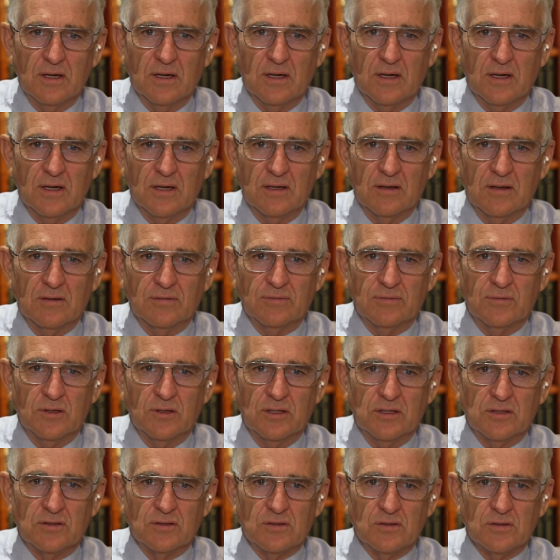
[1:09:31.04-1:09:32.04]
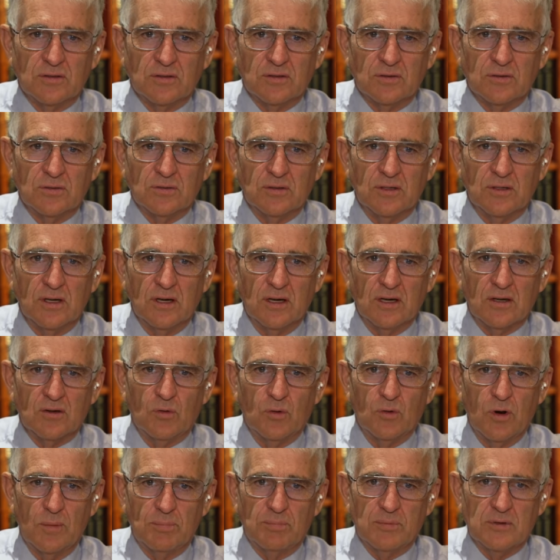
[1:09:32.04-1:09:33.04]
uh, if we're to
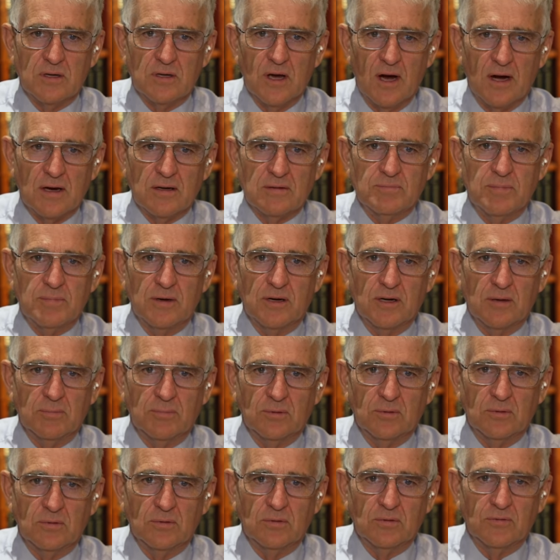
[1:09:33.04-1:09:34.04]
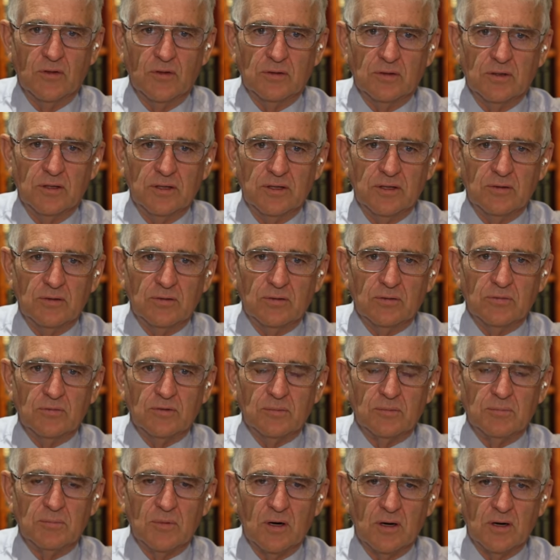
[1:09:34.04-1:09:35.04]
equip young people, the leaders of
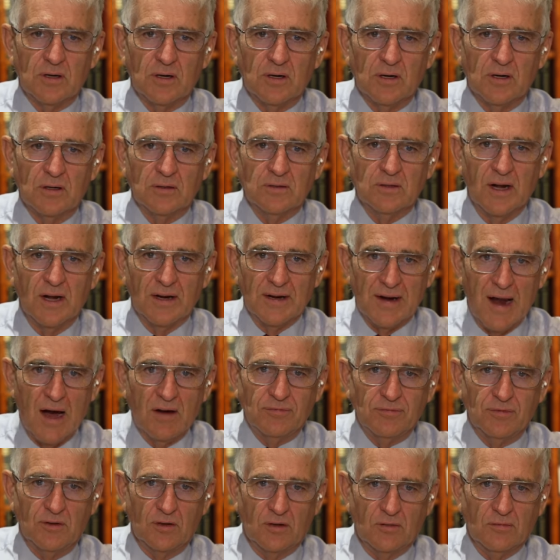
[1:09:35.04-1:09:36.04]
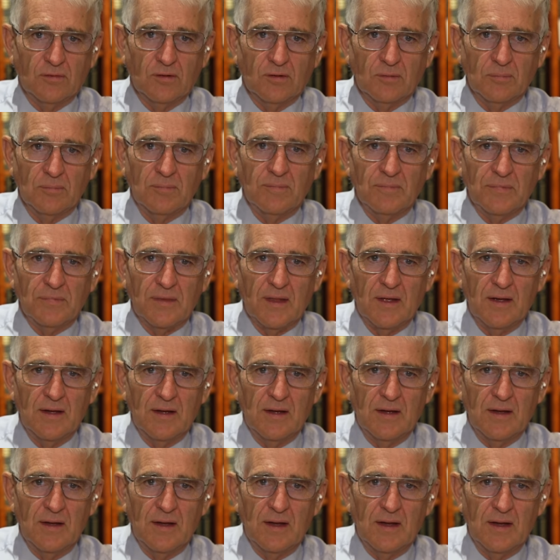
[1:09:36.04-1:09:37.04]
tomorrow, enough of them,
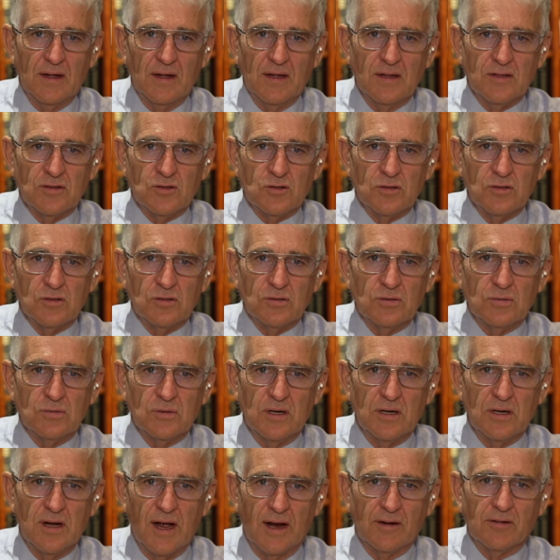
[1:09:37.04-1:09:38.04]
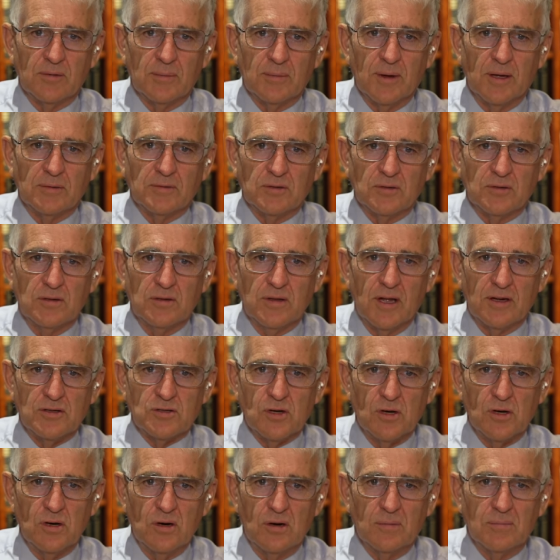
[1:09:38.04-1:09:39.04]
uh, to uh, actually be able to do that
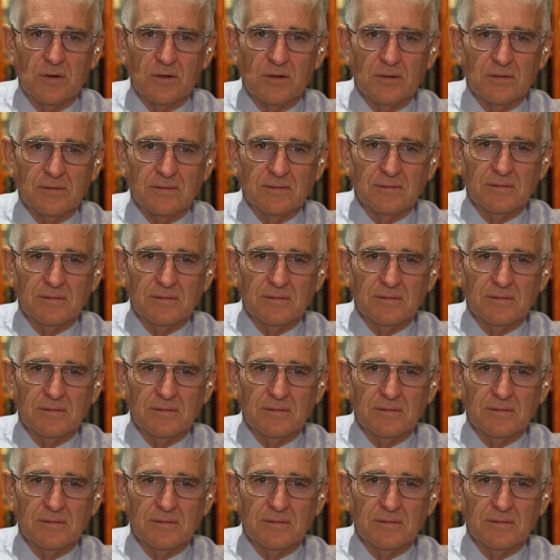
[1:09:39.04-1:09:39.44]
job?